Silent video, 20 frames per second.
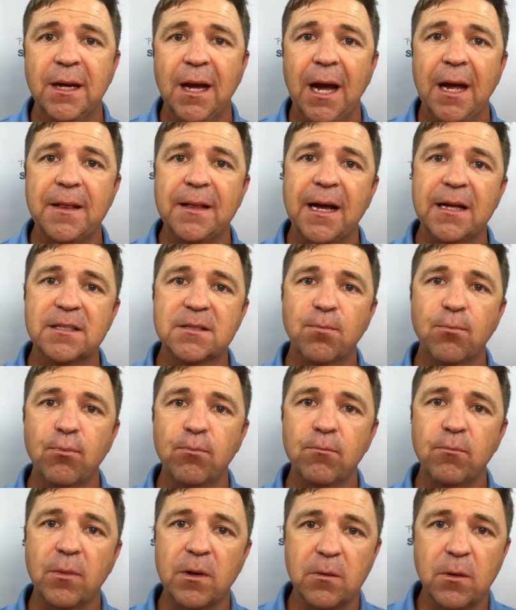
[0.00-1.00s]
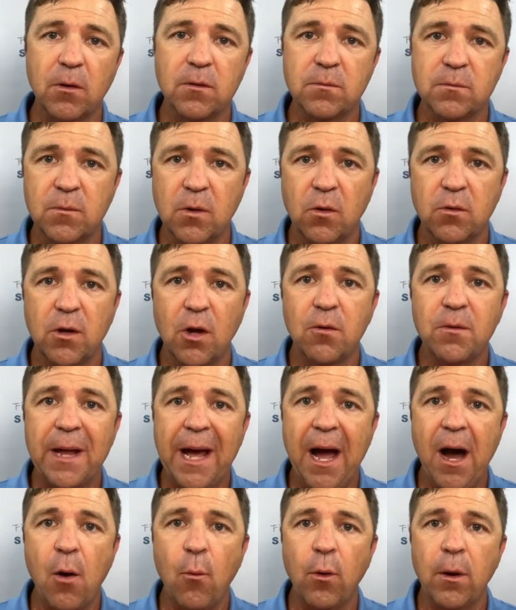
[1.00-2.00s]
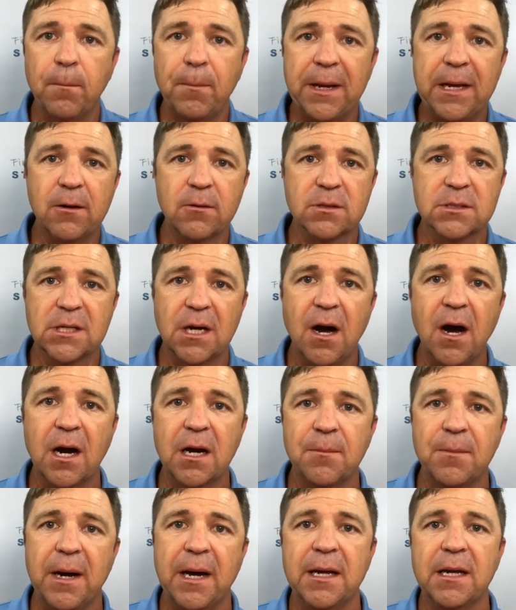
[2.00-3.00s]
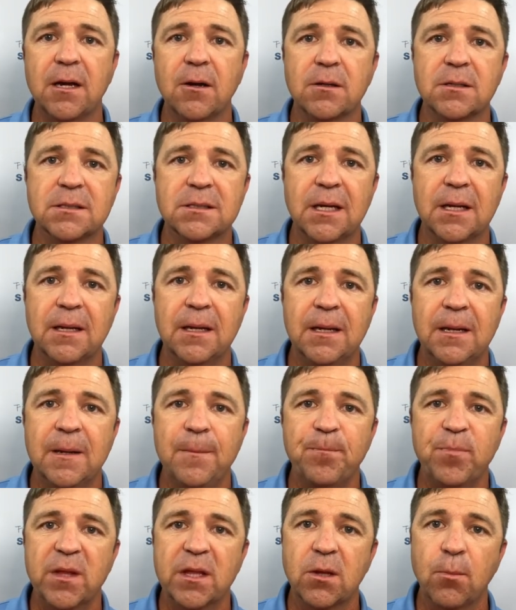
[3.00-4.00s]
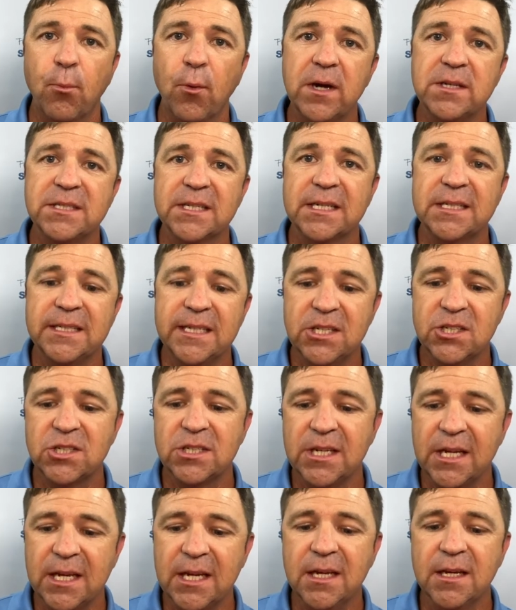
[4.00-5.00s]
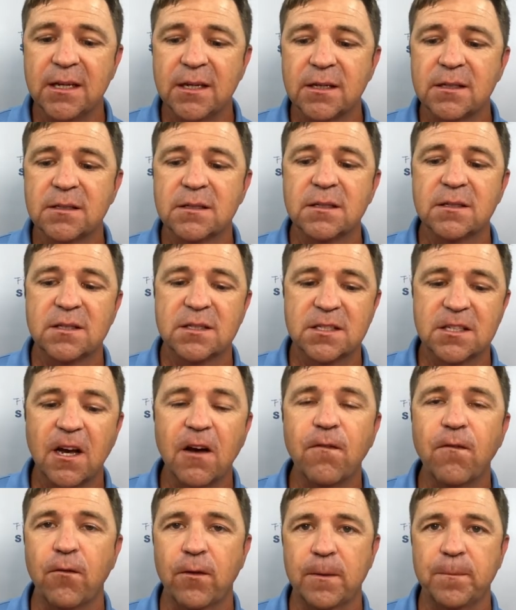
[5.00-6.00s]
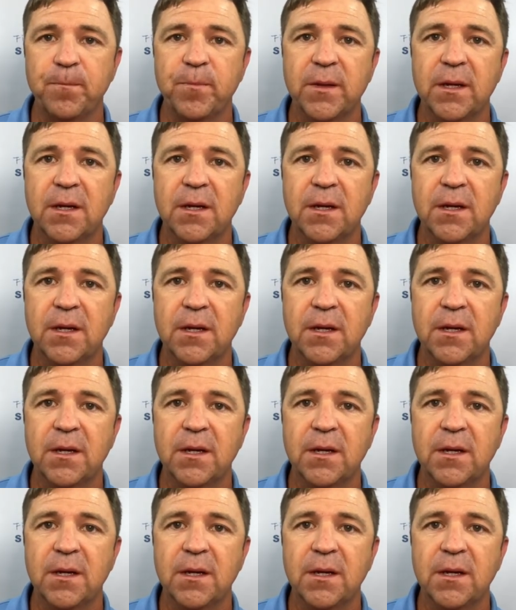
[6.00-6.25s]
And that's no doubt what Peter's talking about here is that the present condition is suffering.